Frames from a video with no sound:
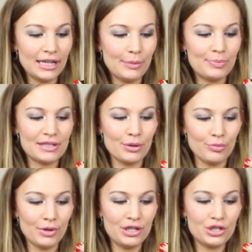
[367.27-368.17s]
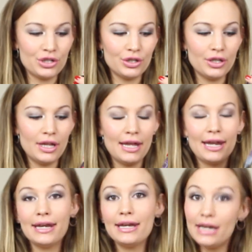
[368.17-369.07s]
Lipp's original
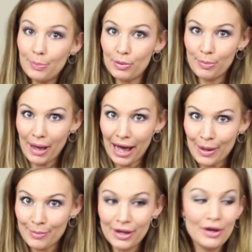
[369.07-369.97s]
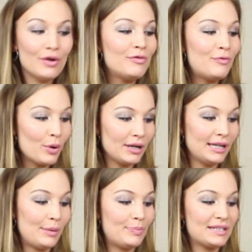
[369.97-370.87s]
nipple balm for
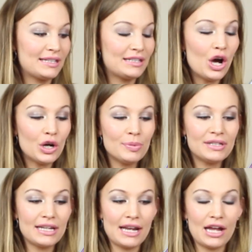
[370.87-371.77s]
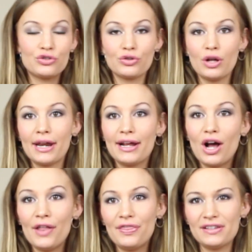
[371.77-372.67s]
lips. It's 100% natural, and I
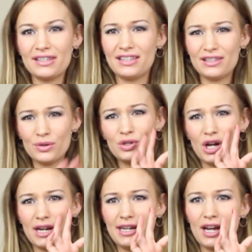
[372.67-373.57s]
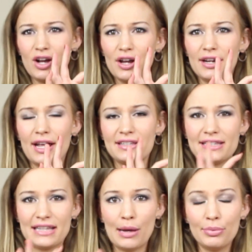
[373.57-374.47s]
got this, it's so tiny, I got it as a
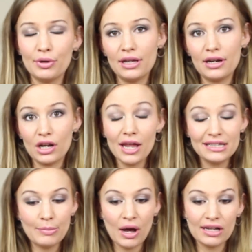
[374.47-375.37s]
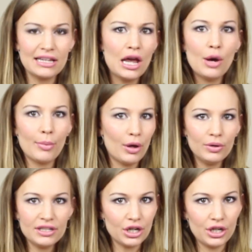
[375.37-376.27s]
sample in a glossy box, but I
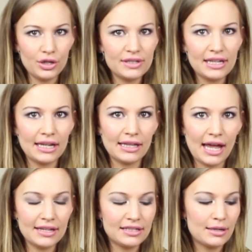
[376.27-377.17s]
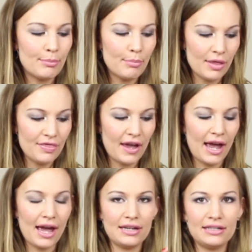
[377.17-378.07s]
only started using it last month,
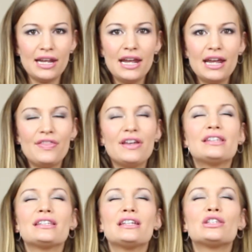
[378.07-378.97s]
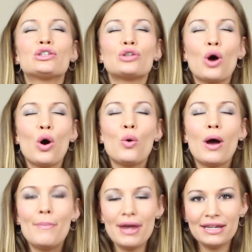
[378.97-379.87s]
and this is
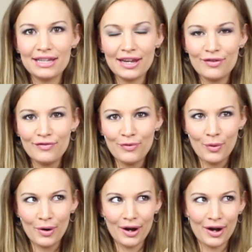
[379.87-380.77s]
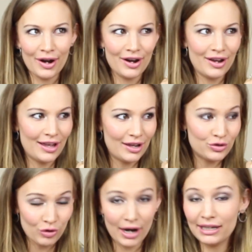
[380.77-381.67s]
so amazing for
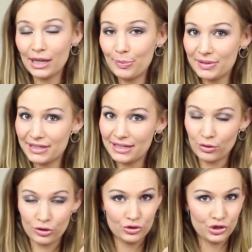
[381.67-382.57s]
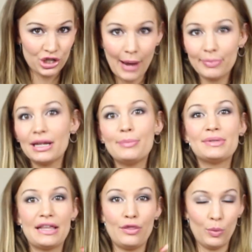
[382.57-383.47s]
dry lips or chapped
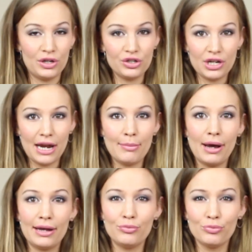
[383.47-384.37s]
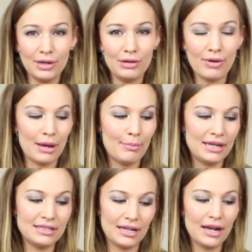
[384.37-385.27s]
lips in the winter time. I really
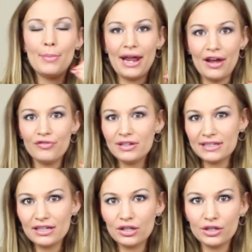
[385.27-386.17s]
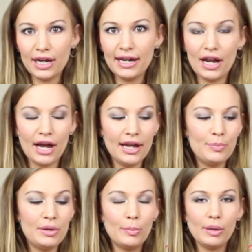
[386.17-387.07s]
recommend it. But every single night I
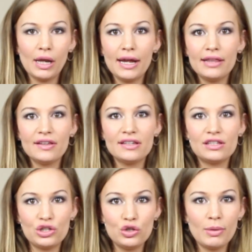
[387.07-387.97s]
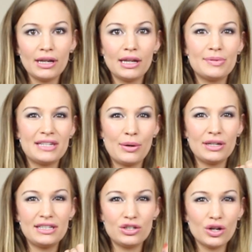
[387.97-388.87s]
had been applying this to my lips. Now
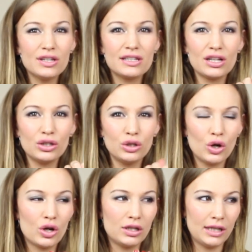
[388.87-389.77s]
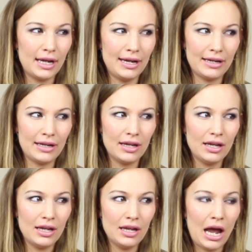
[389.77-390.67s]
it does look like,
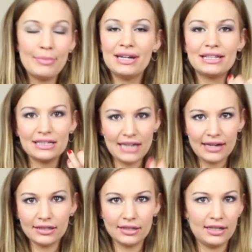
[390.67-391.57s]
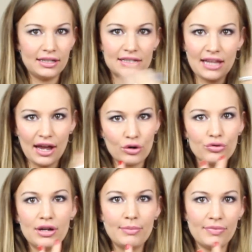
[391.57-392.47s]
I mean, it's lanolin, it's that
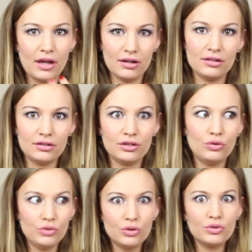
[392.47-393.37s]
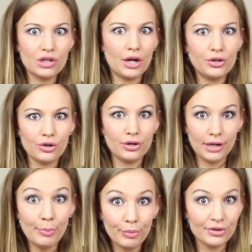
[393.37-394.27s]
cream that you use on your
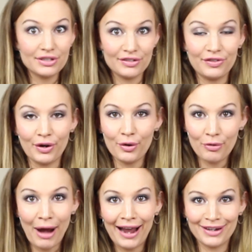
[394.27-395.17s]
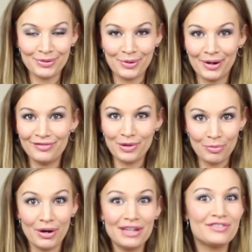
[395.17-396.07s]
nipples if they're cracked or if
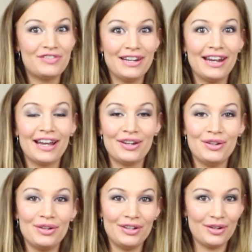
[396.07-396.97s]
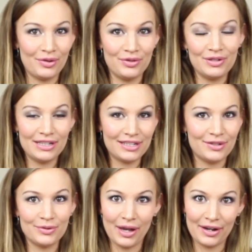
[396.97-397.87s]
you're breastfeeding and, you know, you need
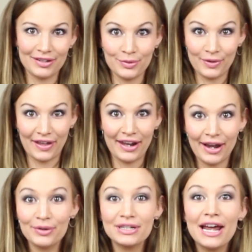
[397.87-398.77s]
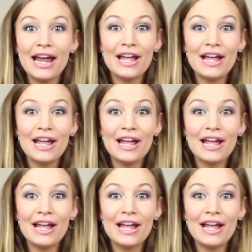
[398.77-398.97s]
to kind of sort that out.